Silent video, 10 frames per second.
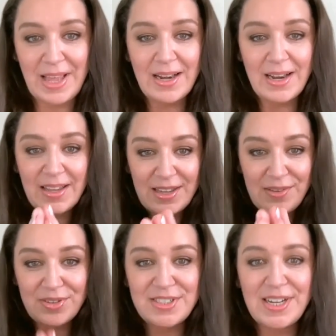and I
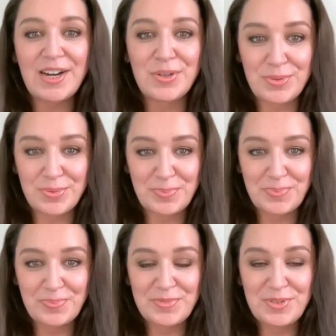even dare you
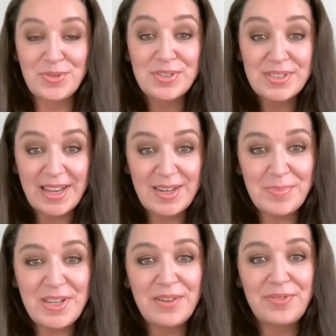to send
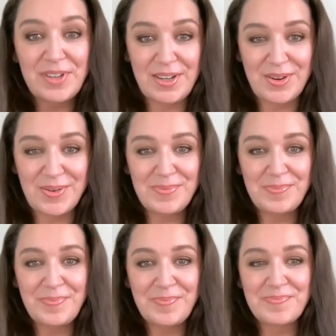me a video
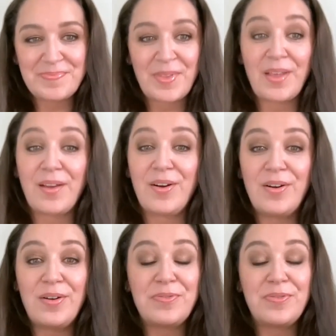
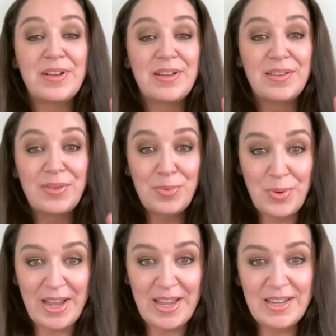of the
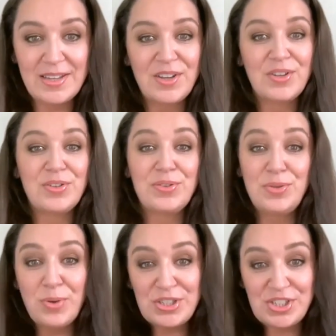way
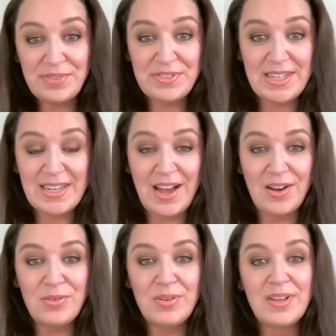you are shifting
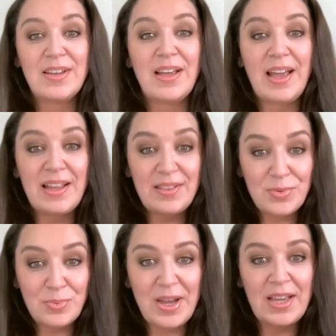now and
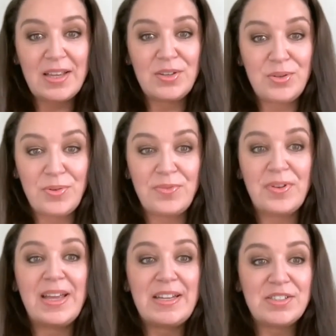the way you've
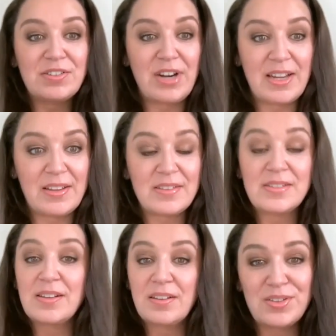integrated
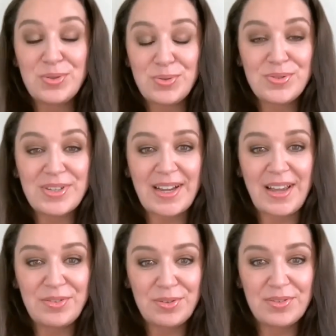the tools I
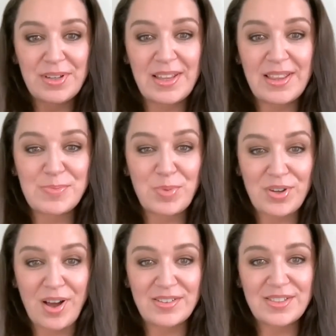gave you in this
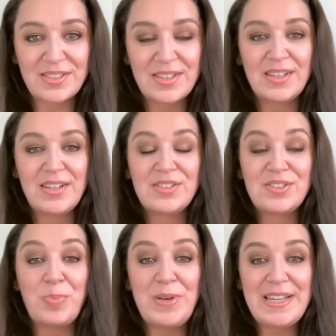podcast.
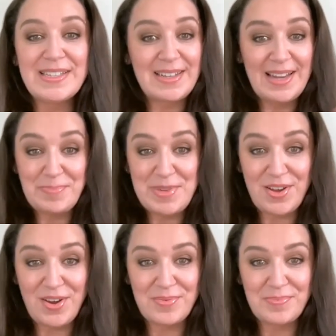So please let me
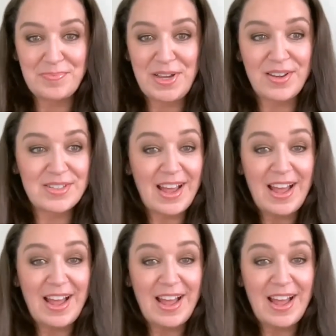know, because